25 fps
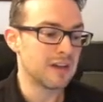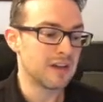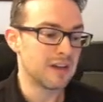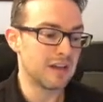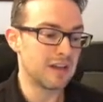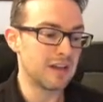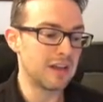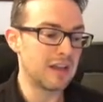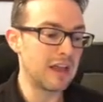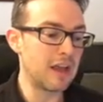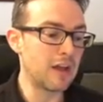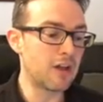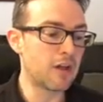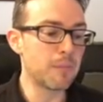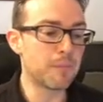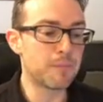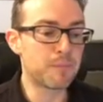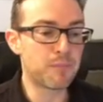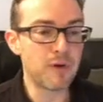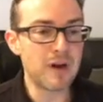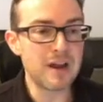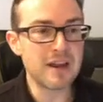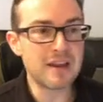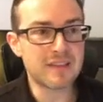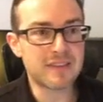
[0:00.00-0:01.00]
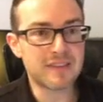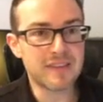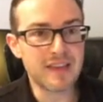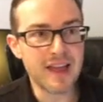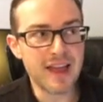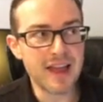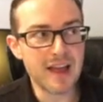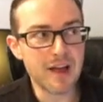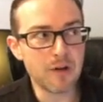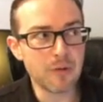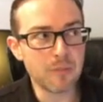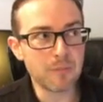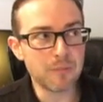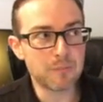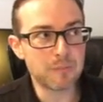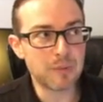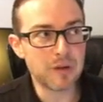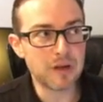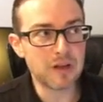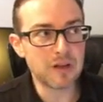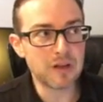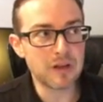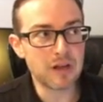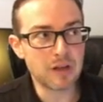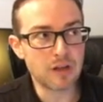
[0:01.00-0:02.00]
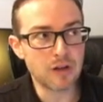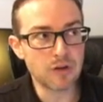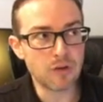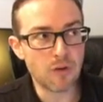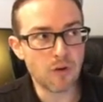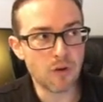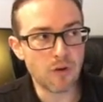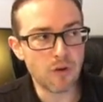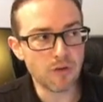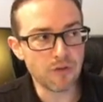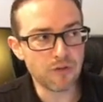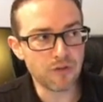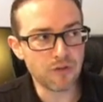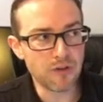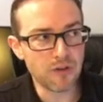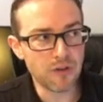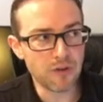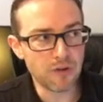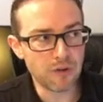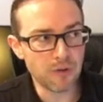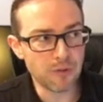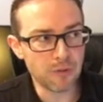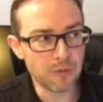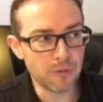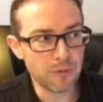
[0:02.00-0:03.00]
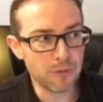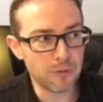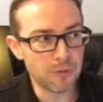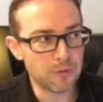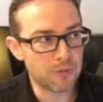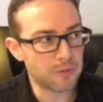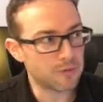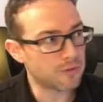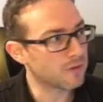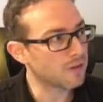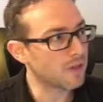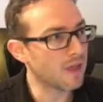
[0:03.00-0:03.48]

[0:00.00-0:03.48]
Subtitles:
it could break down, but it could also